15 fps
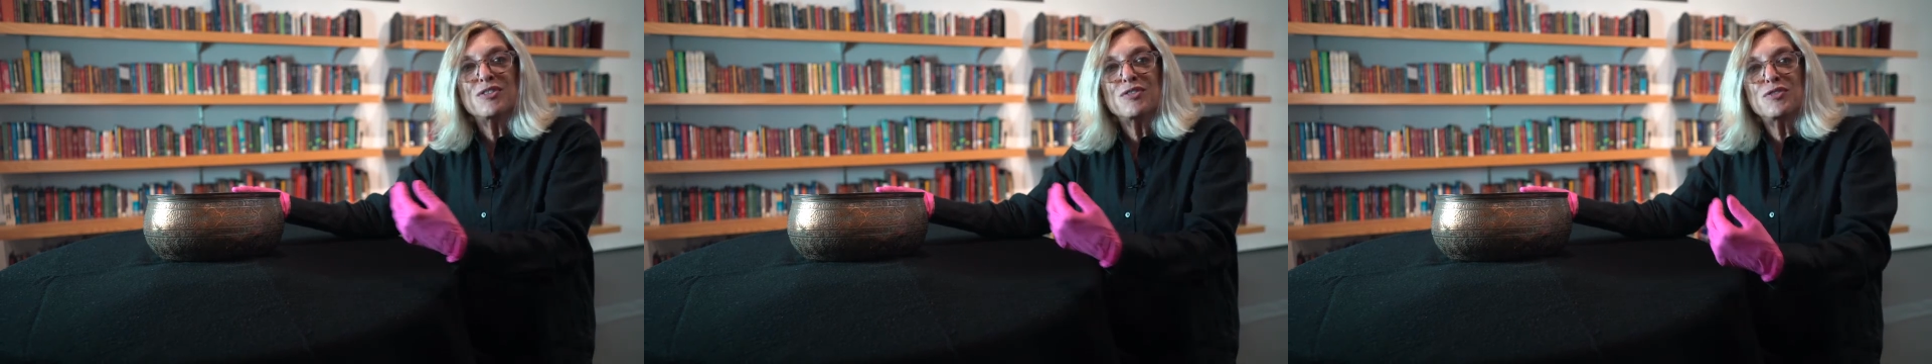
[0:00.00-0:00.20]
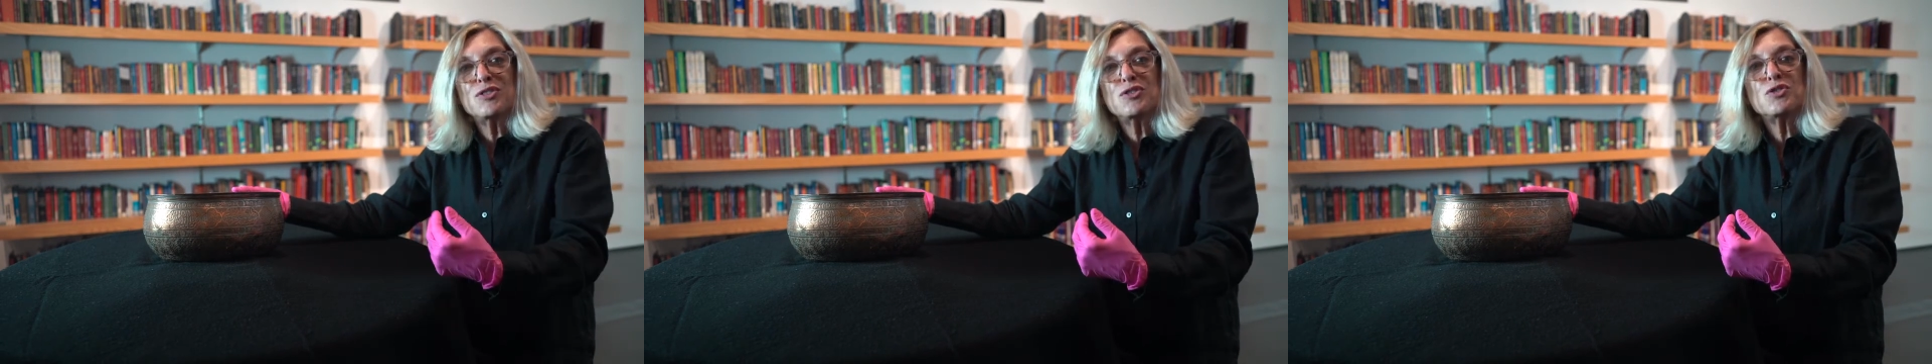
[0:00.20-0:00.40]

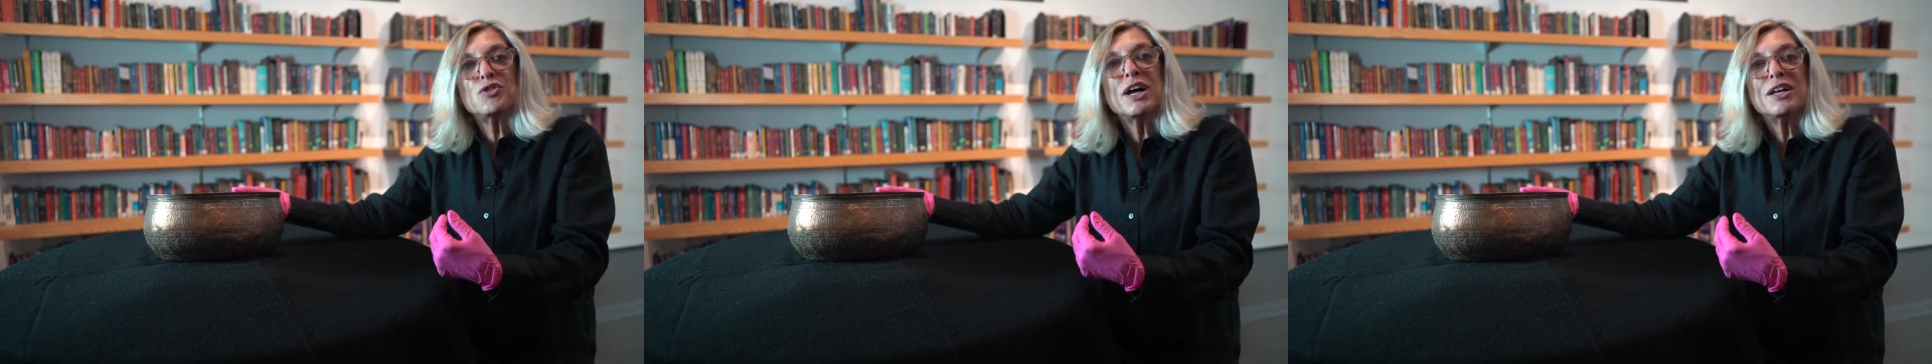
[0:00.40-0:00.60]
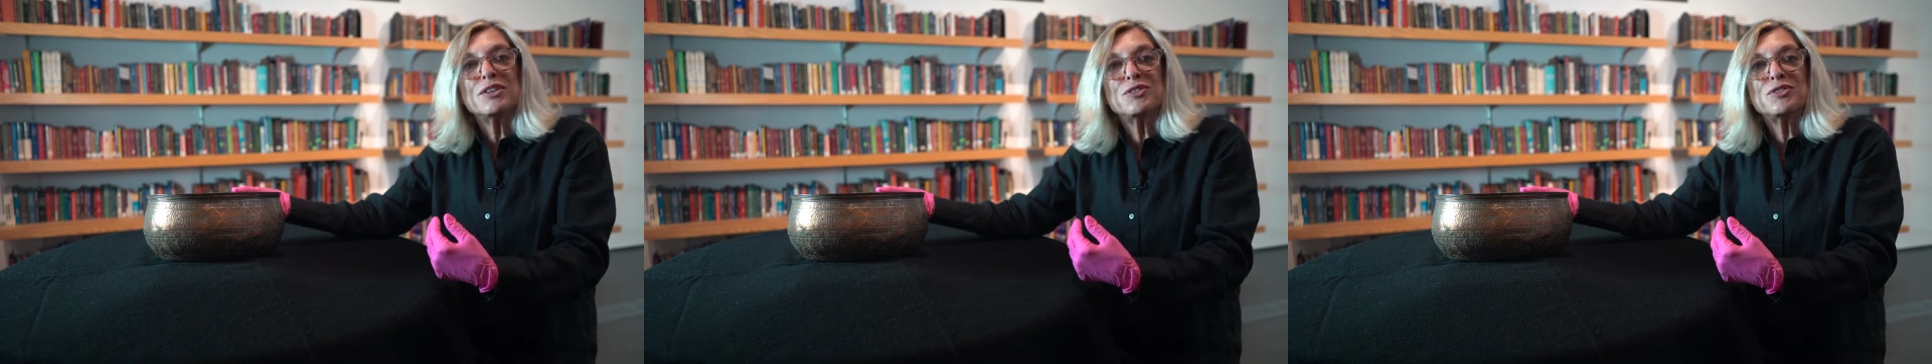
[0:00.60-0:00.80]
for
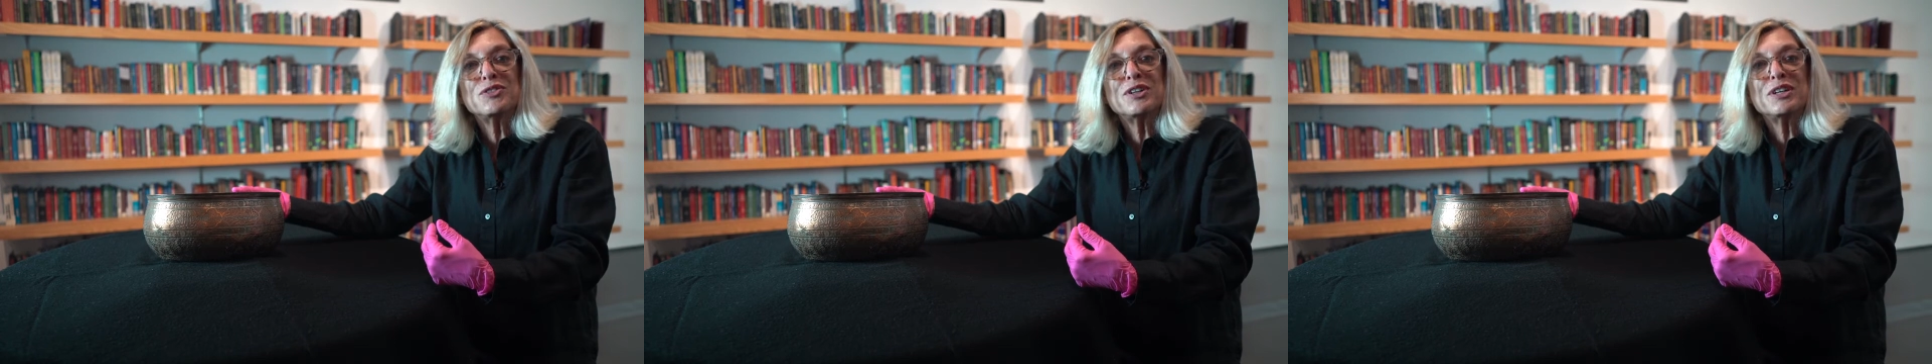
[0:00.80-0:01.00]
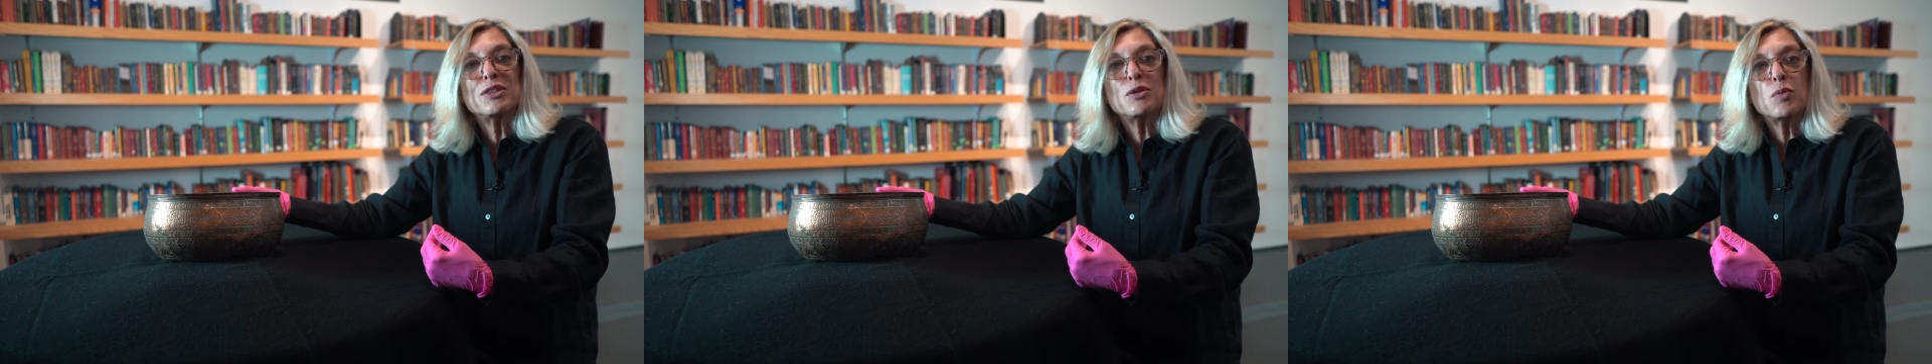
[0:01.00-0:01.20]

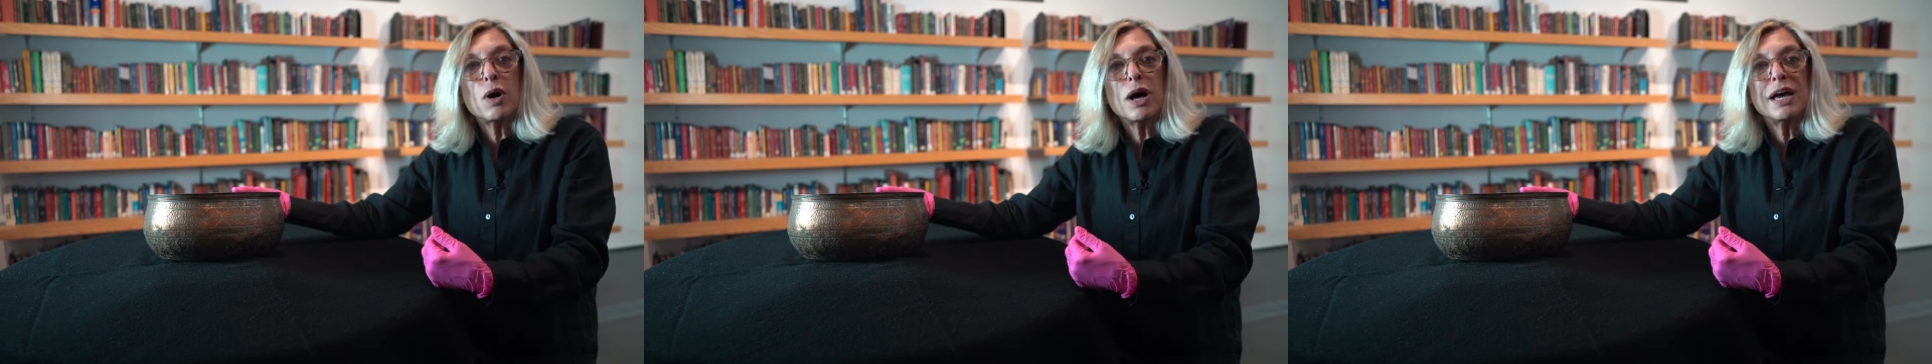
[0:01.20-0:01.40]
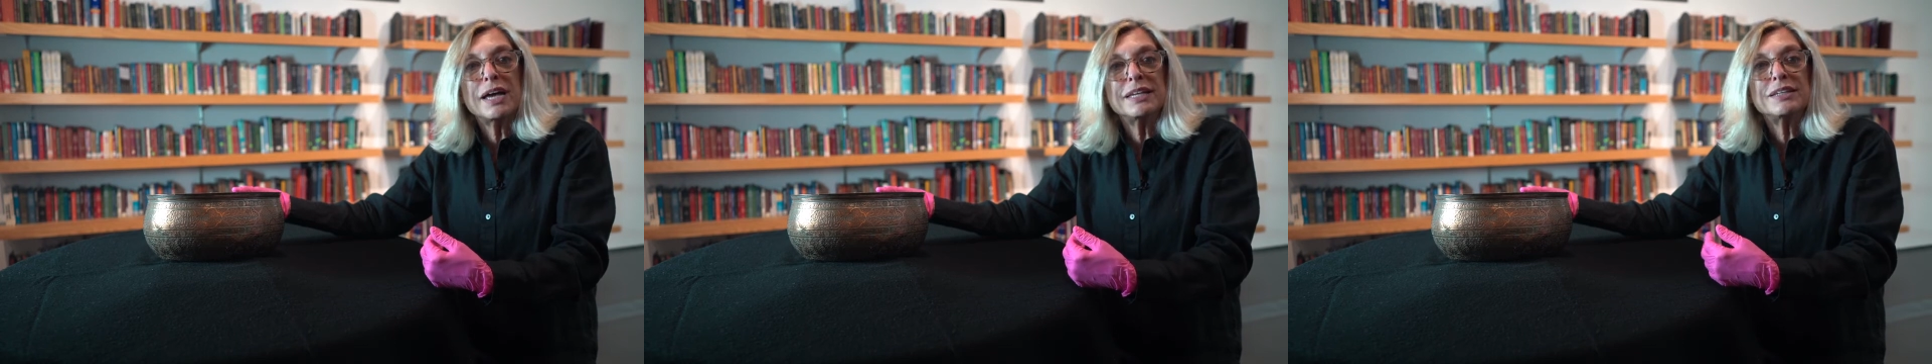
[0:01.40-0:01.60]
transferring the
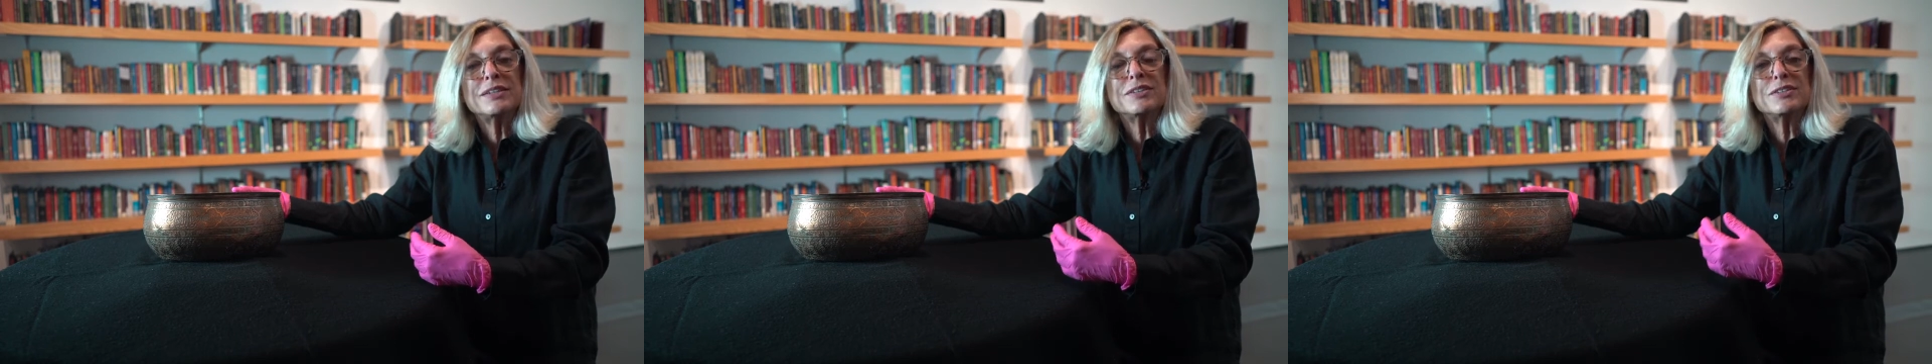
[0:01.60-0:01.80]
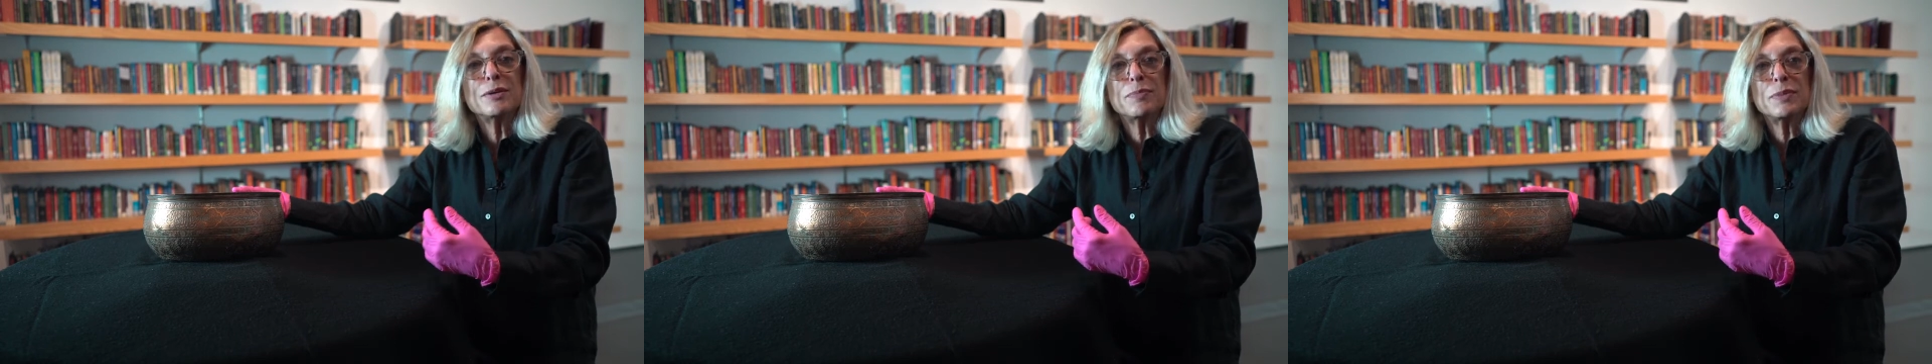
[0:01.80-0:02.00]
wine
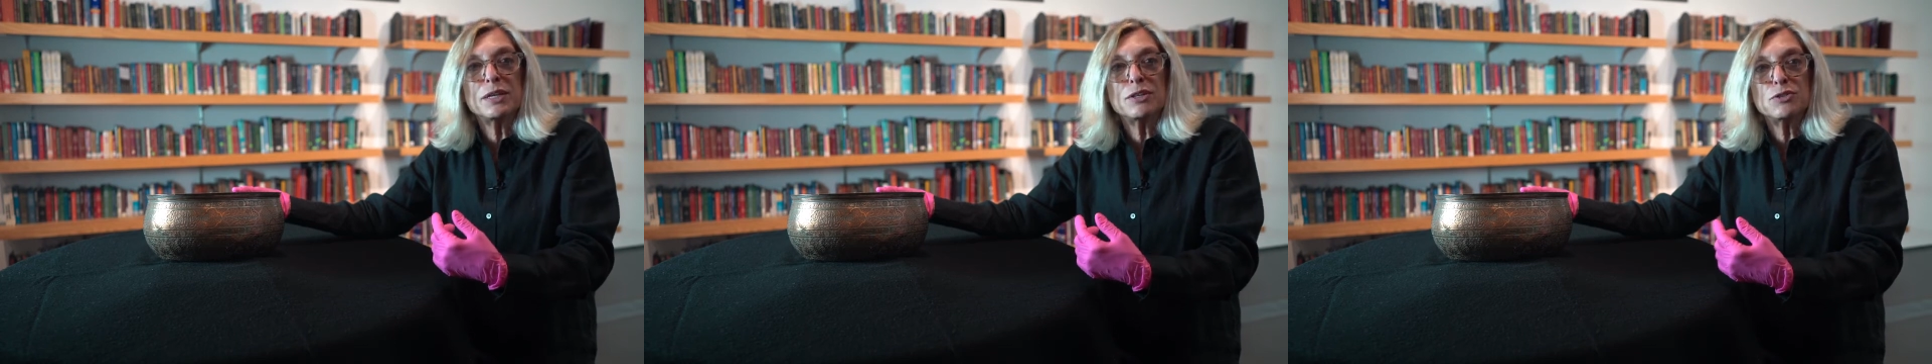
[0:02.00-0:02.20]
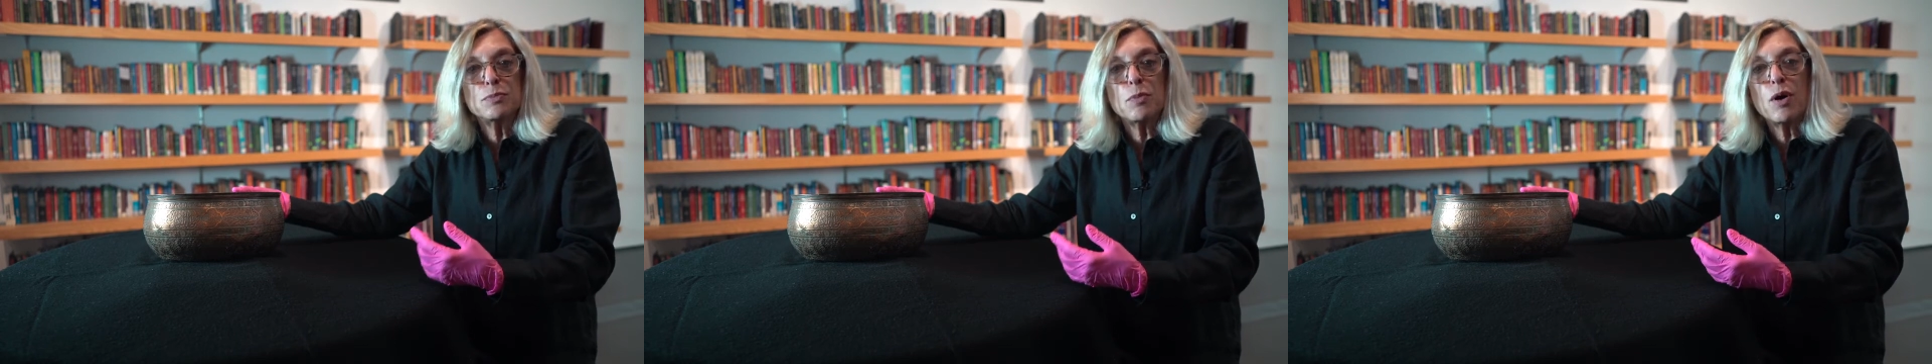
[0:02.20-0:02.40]
to
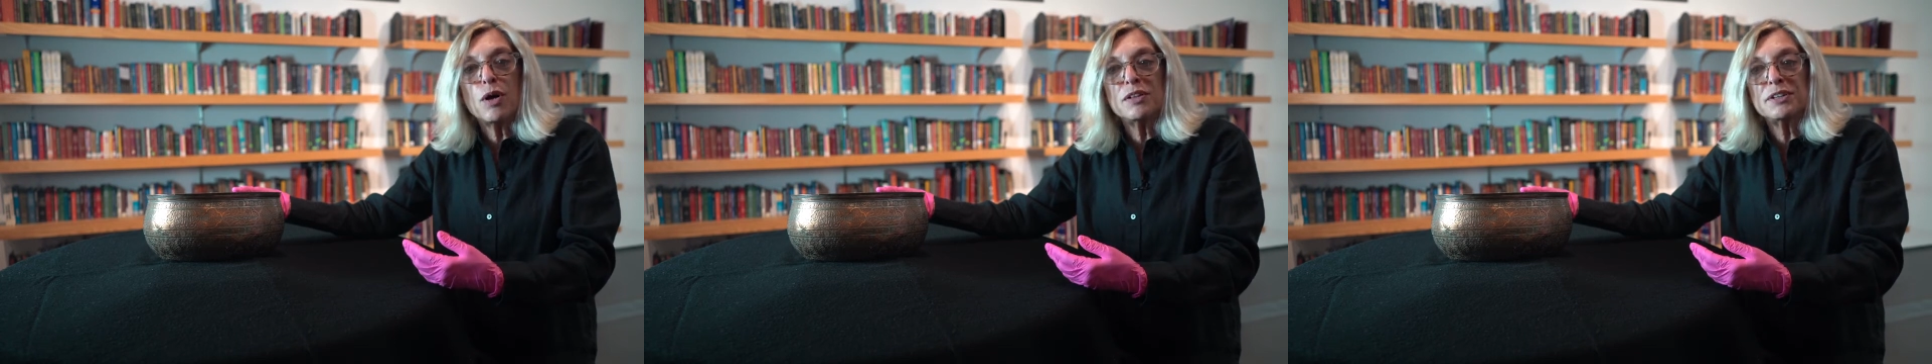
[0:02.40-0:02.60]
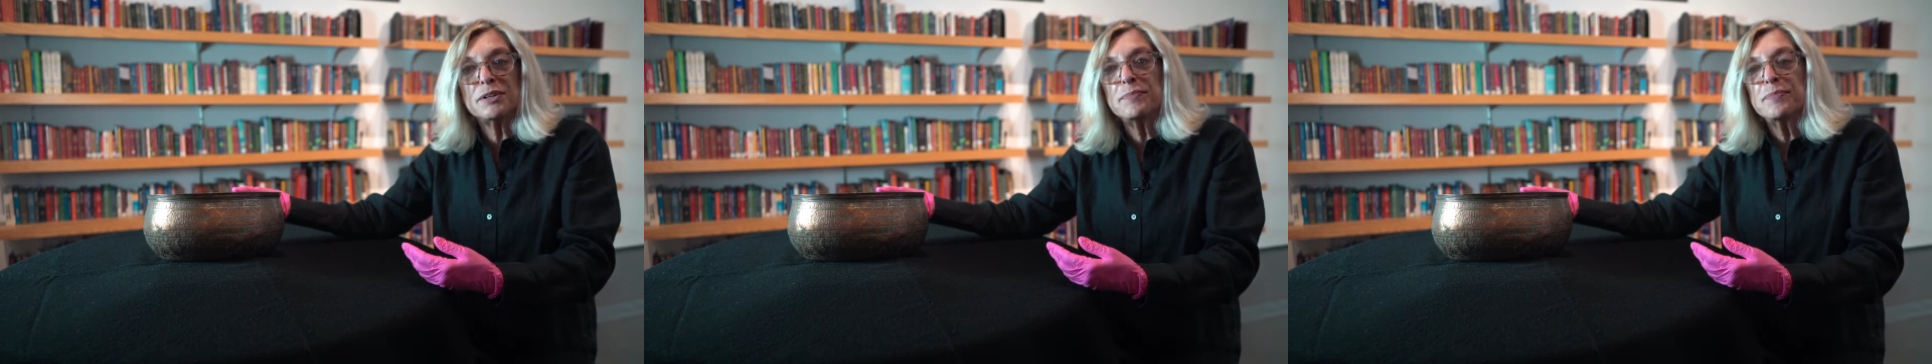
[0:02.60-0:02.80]
something
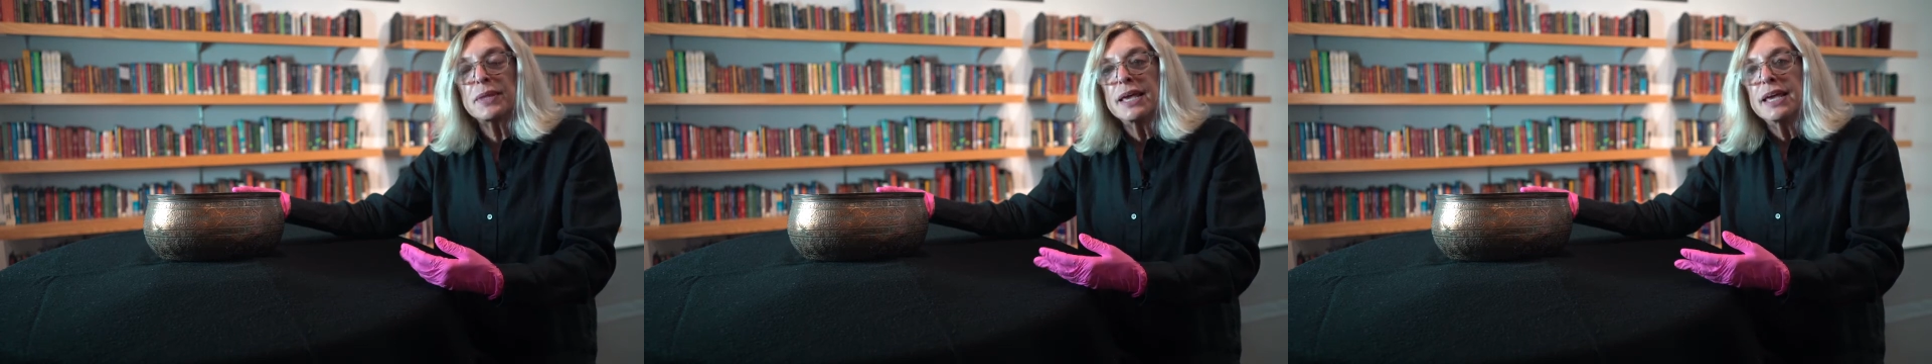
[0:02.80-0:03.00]
smaller.